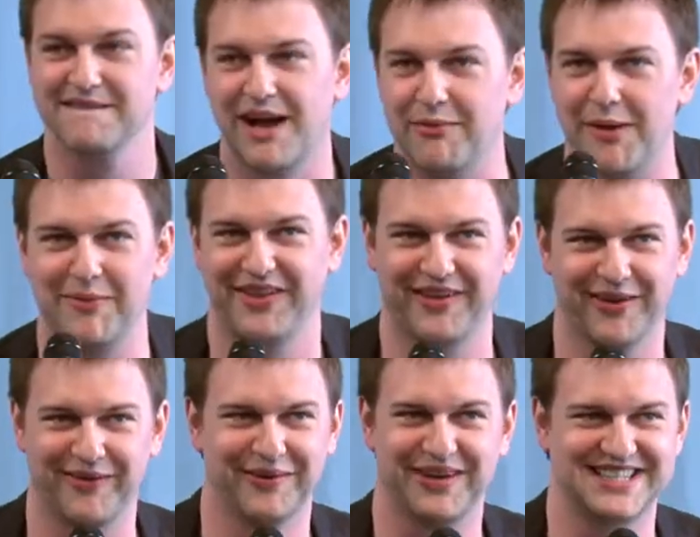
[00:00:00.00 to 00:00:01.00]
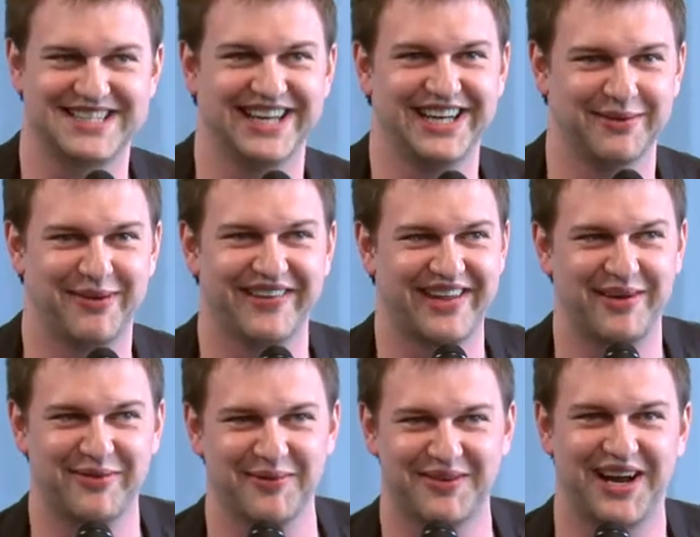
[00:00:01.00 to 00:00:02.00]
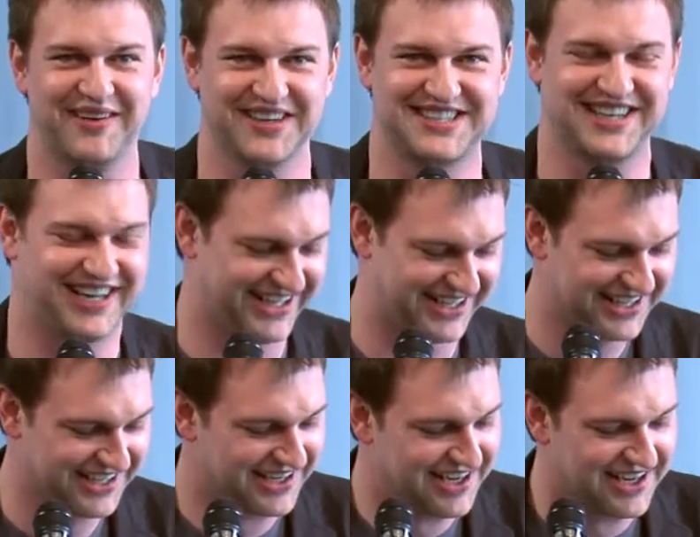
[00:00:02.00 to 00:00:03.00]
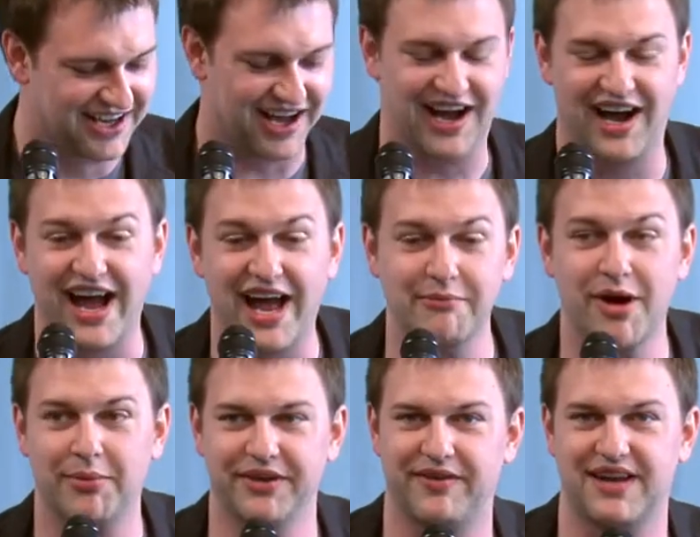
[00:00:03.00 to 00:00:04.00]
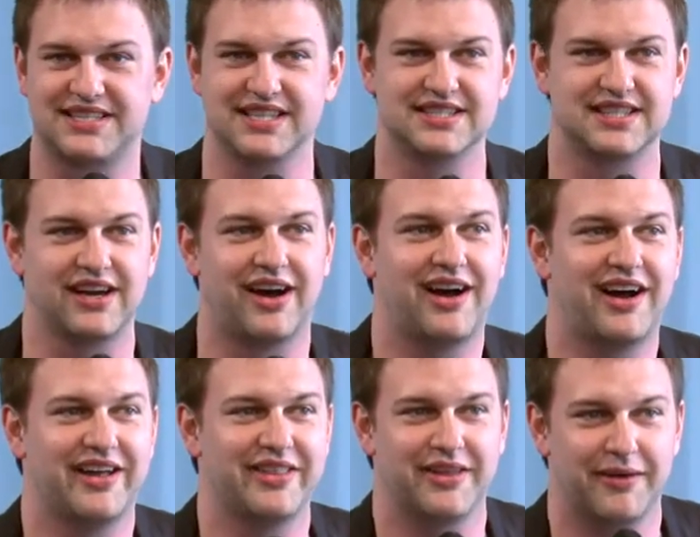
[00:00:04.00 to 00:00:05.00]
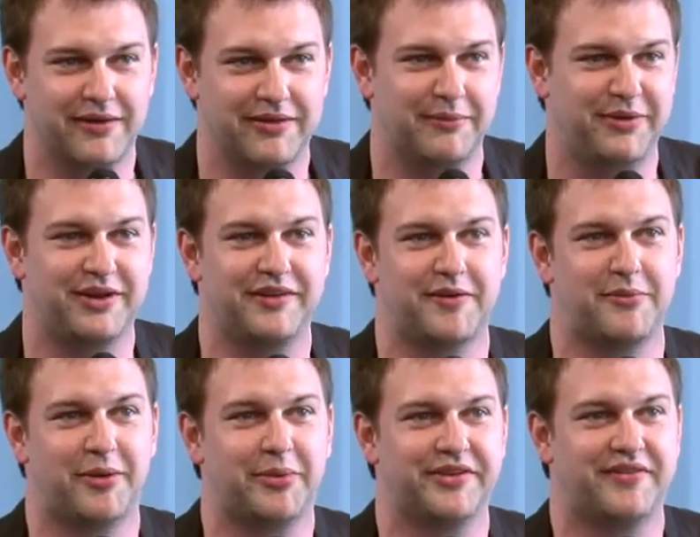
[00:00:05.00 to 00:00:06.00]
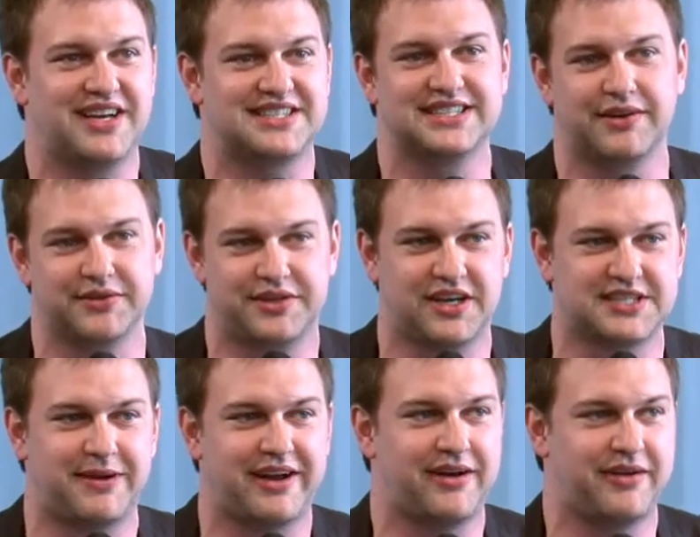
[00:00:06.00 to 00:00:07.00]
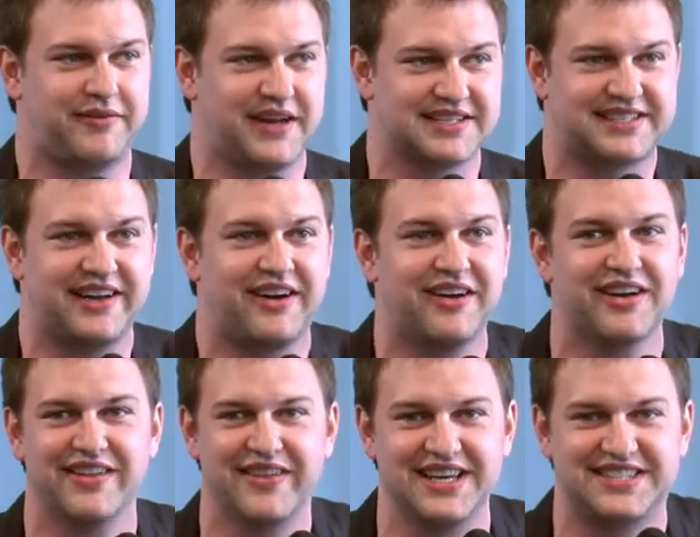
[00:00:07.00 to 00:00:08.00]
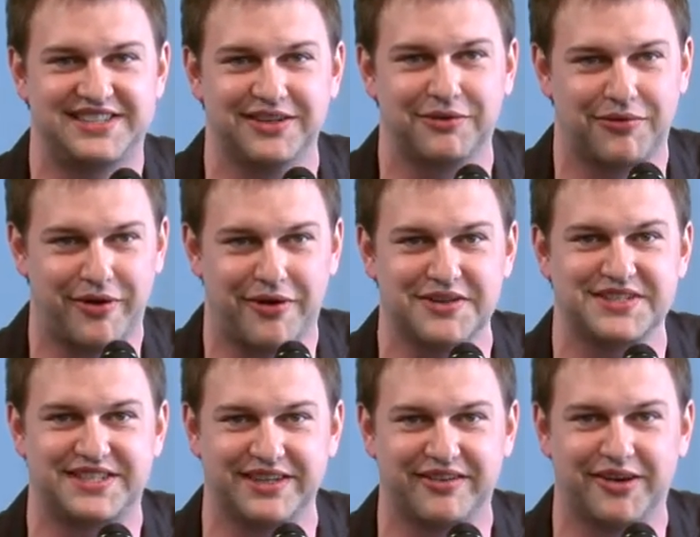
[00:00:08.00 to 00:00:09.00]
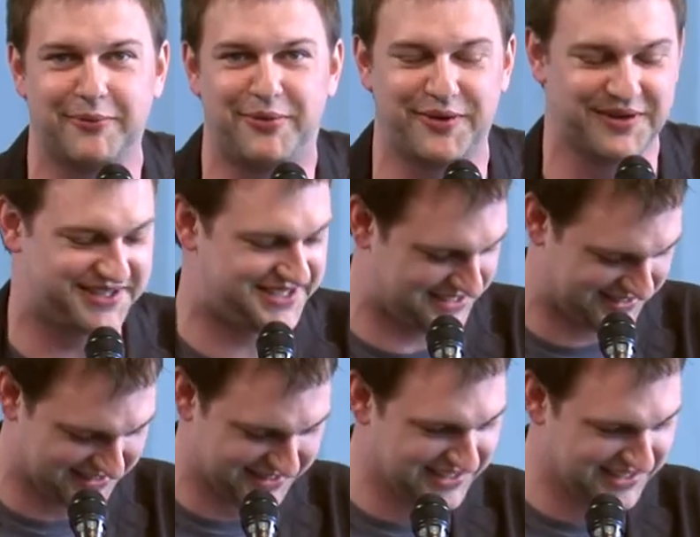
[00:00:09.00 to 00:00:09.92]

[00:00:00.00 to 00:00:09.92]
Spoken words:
I might be the only one who gets giddy about that, but I'm kind of excited. And mobile devices. The beauty of a mobile device is everyone talks about how advanced they are. They still run on serial ports.